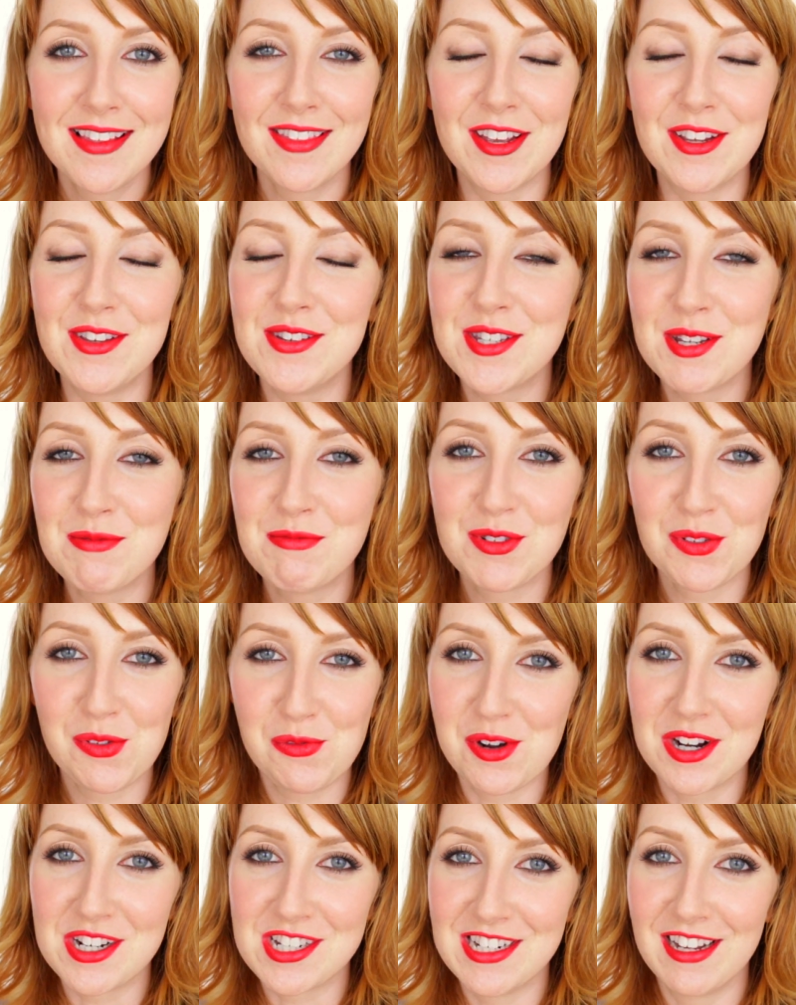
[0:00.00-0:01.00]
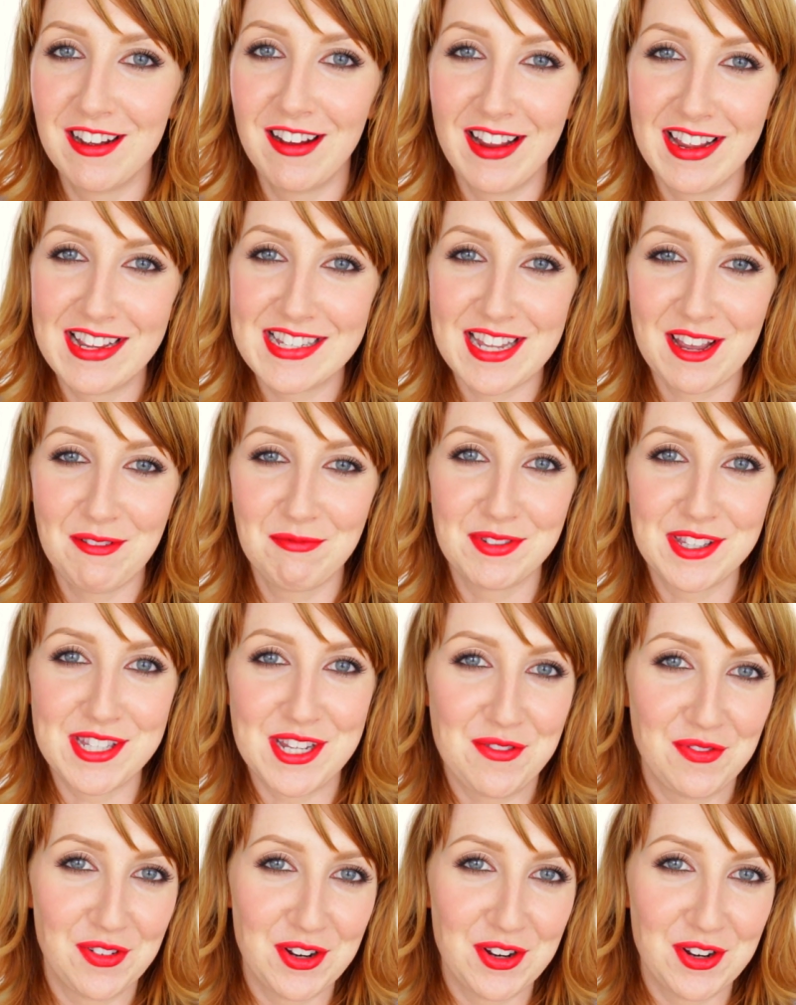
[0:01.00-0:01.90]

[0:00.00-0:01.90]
Thank you so much for watching, guys, and we'll see you